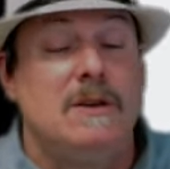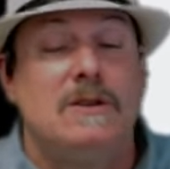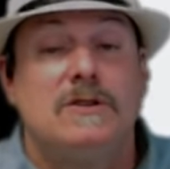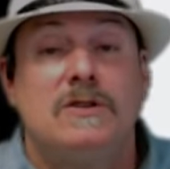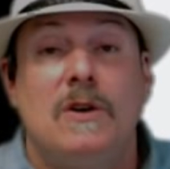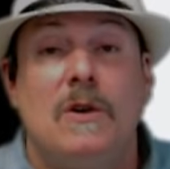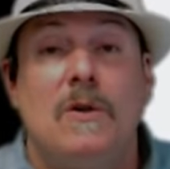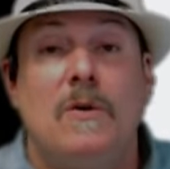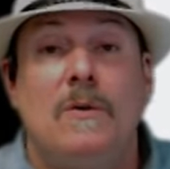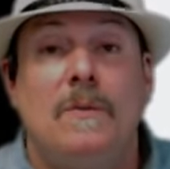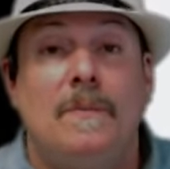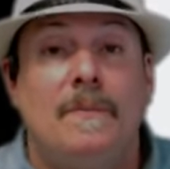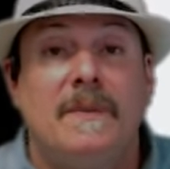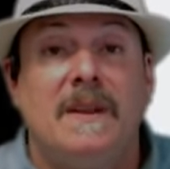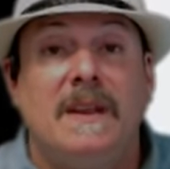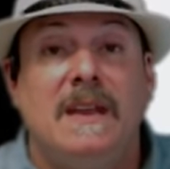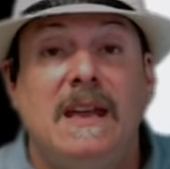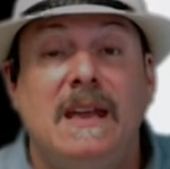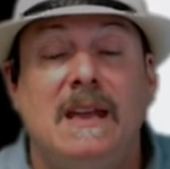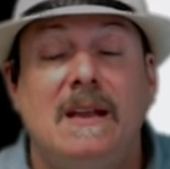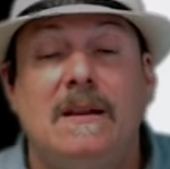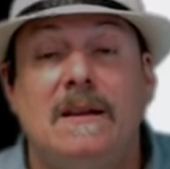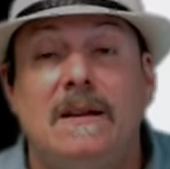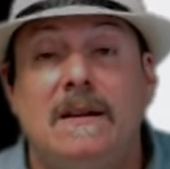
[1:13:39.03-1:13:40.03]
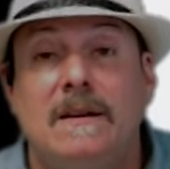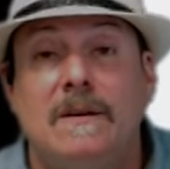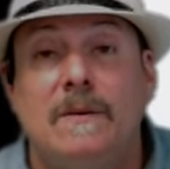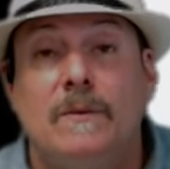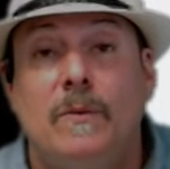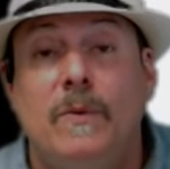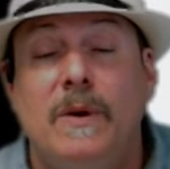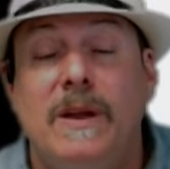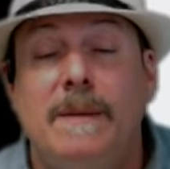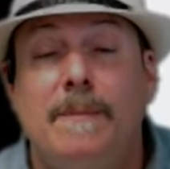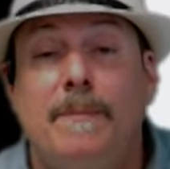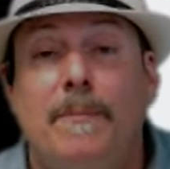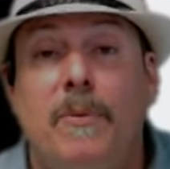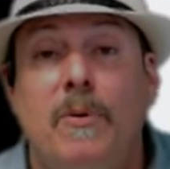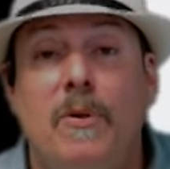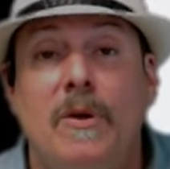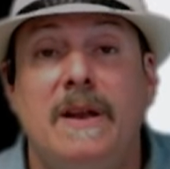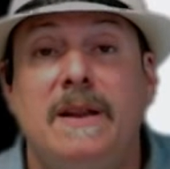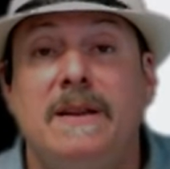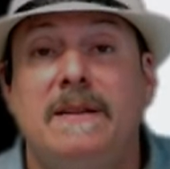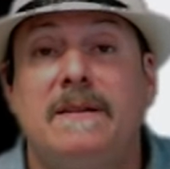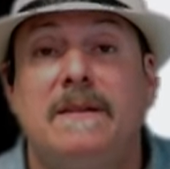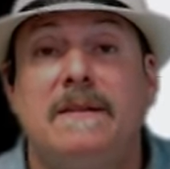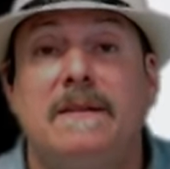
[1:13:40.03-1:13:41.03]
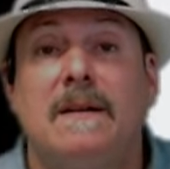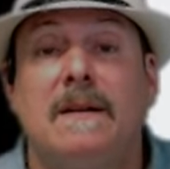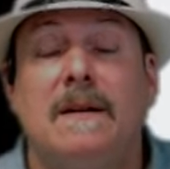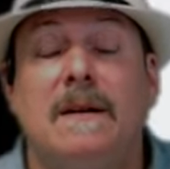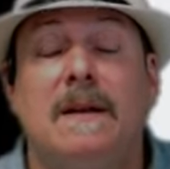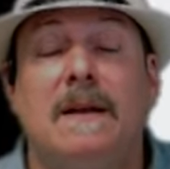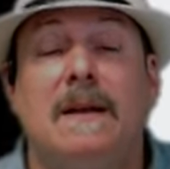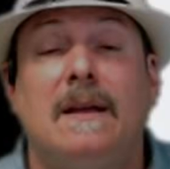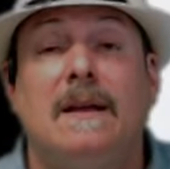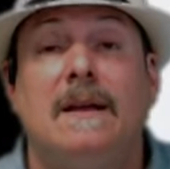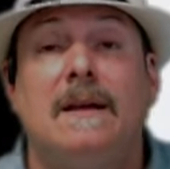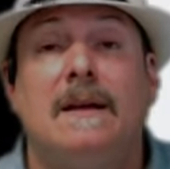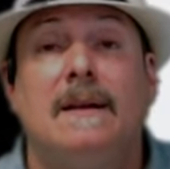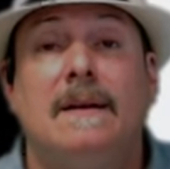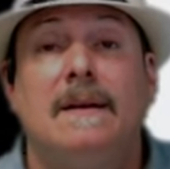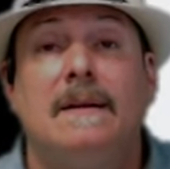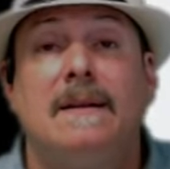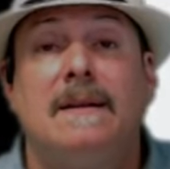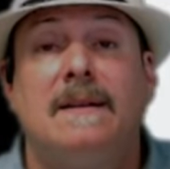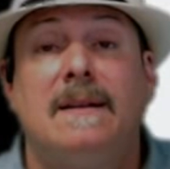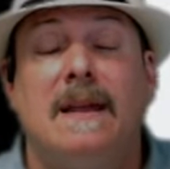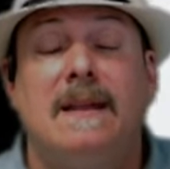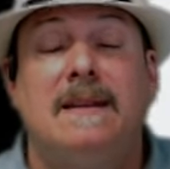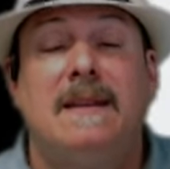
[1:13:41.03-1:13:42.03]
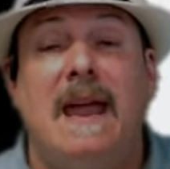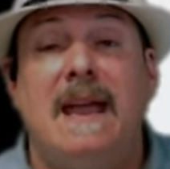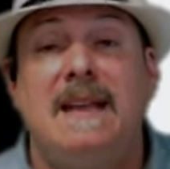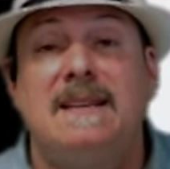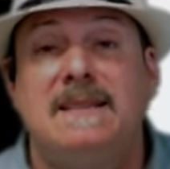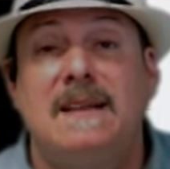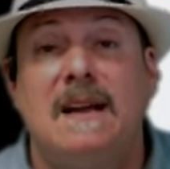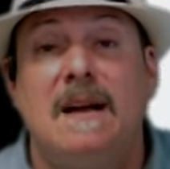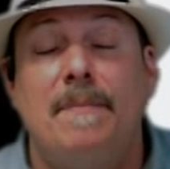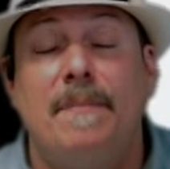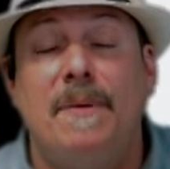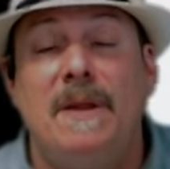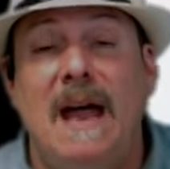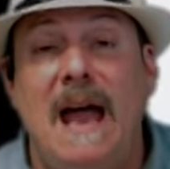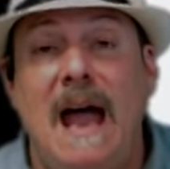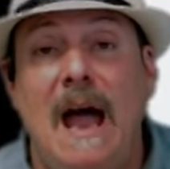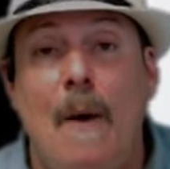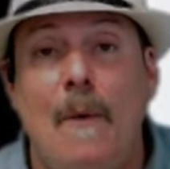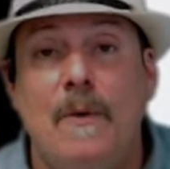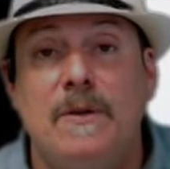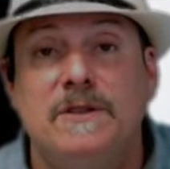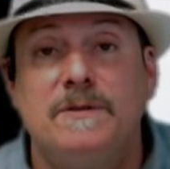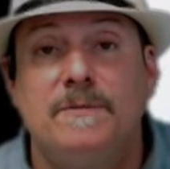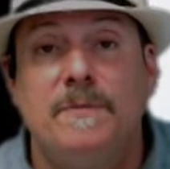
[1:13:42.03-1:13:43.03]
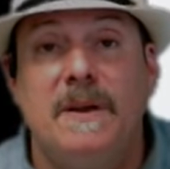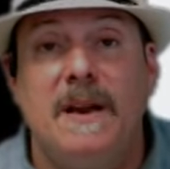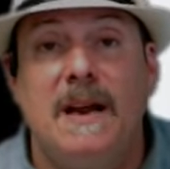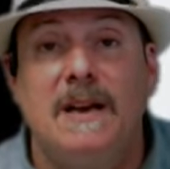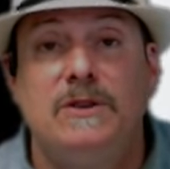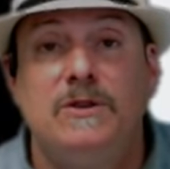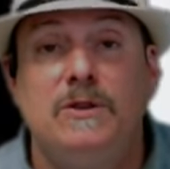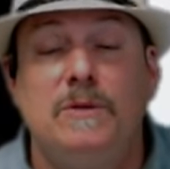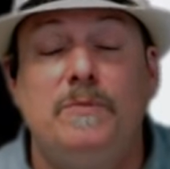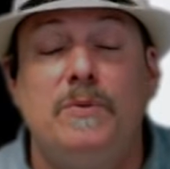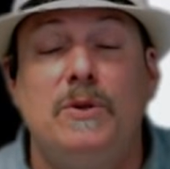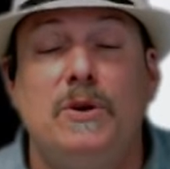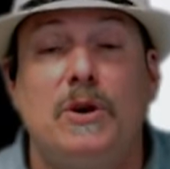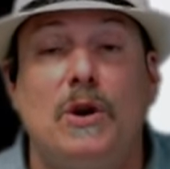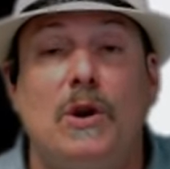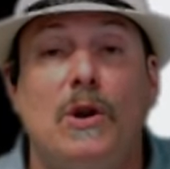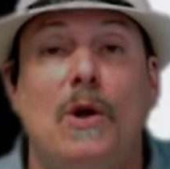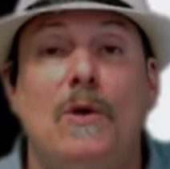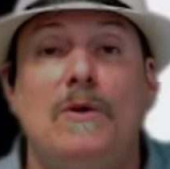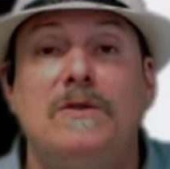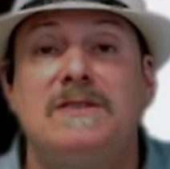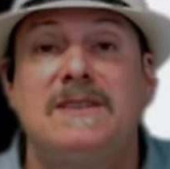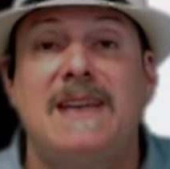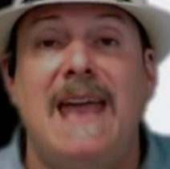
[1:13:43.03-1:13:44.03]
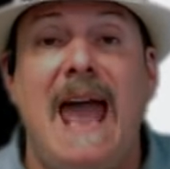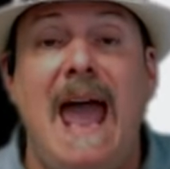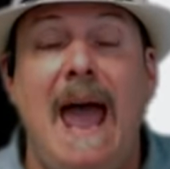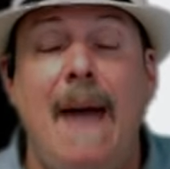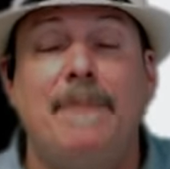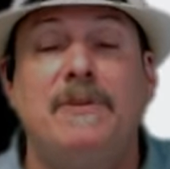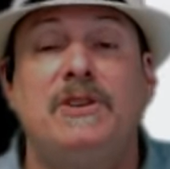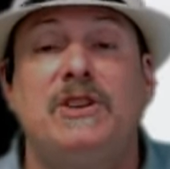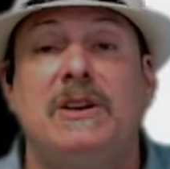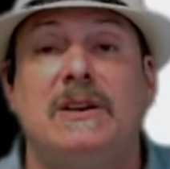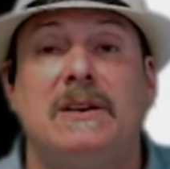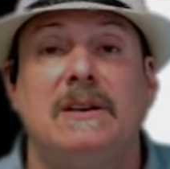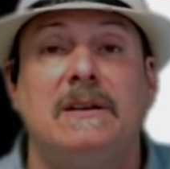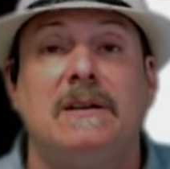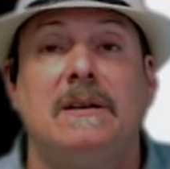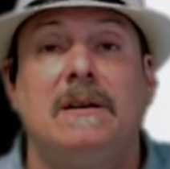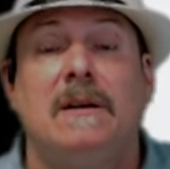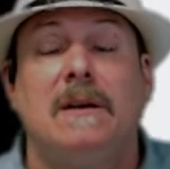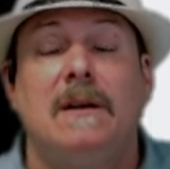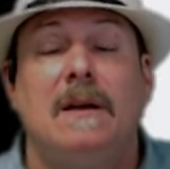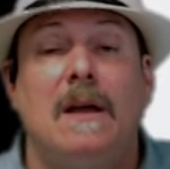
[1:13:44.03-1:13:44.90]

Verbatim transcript: So, Eagle, we put, uh, it, it takes a couple hours, but I do put closed caption